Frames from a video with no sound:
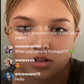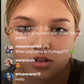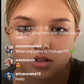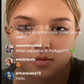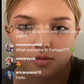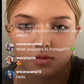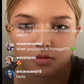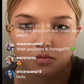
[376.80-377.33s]

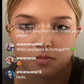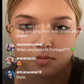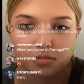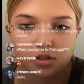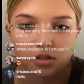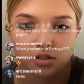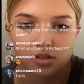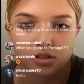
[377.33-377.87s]
Just
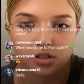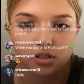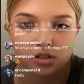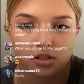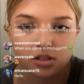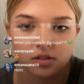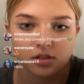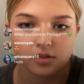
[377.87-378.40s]

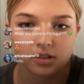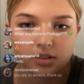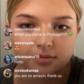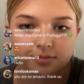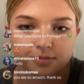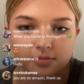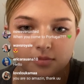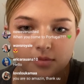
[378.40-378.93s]
believe it.
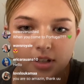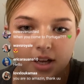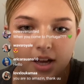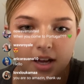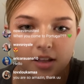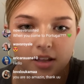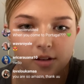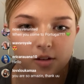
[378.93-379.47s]

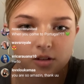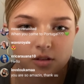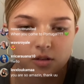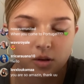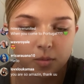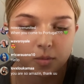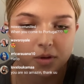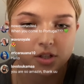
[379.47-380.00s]
Ah, there's
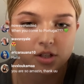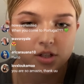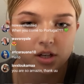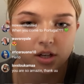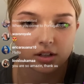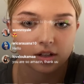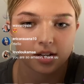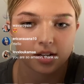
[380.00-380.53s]
so much
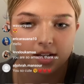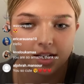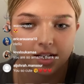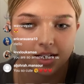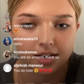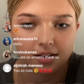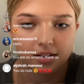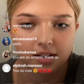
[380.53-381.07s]
here that
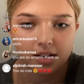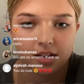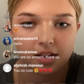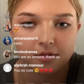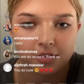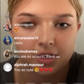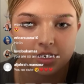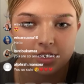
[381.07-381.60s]
I
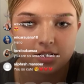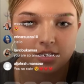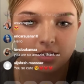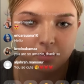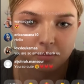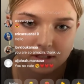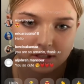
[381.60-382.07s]
can't find the